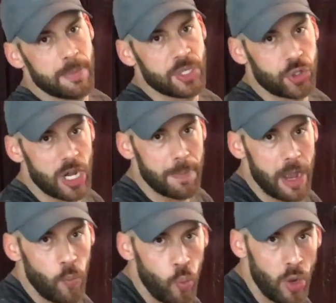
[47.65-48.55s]
demonstrate
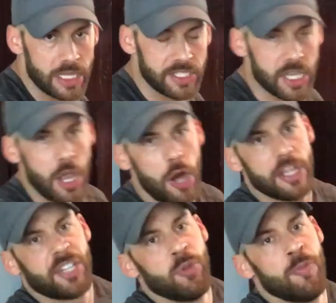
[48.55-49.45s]
about once on
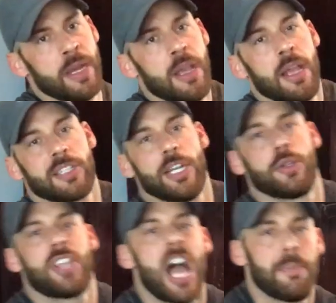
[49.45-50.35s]
each movement because I know
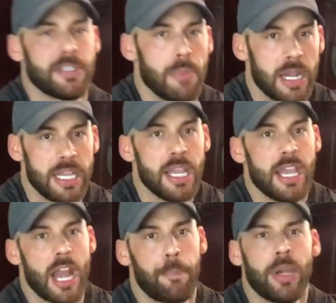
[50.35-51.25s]
time is money,
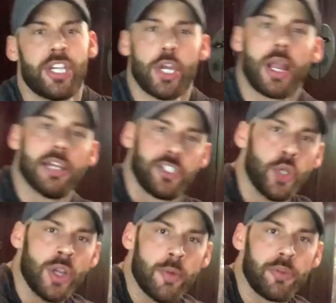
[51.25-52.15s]
and I appreciate you guys
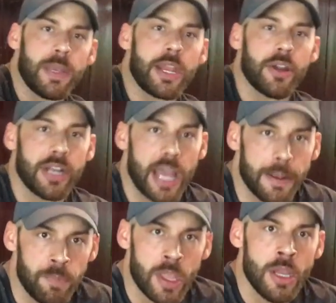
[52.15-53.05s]
tuning in with me here today.
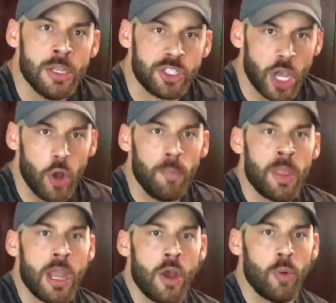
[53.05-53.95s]
So
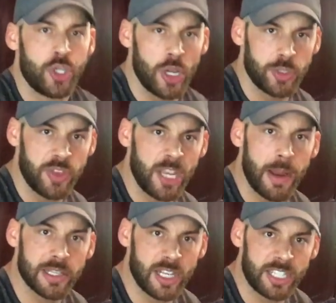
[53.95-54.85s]
what you also want to think
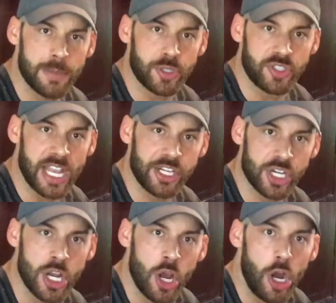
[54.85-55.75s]
about is a lot of times there's
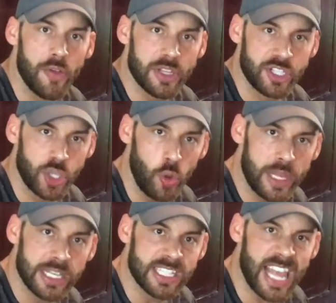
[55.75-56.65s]
tension on the
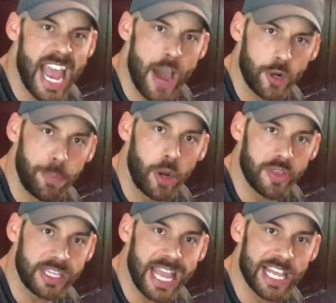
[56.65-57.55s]
soleus and the outer part
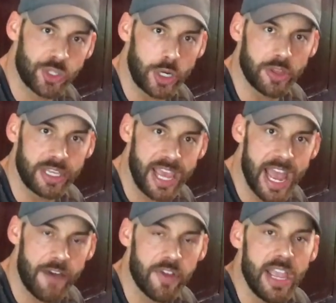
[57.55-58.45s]
of the gastroc on the
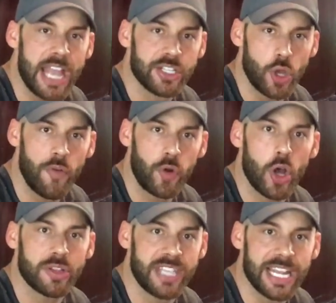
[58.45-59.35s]
calf, and just
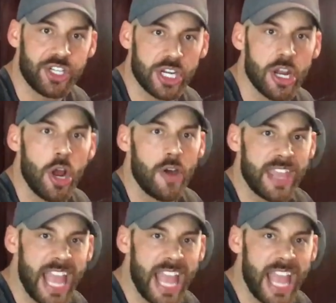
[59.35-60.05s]
overall tension on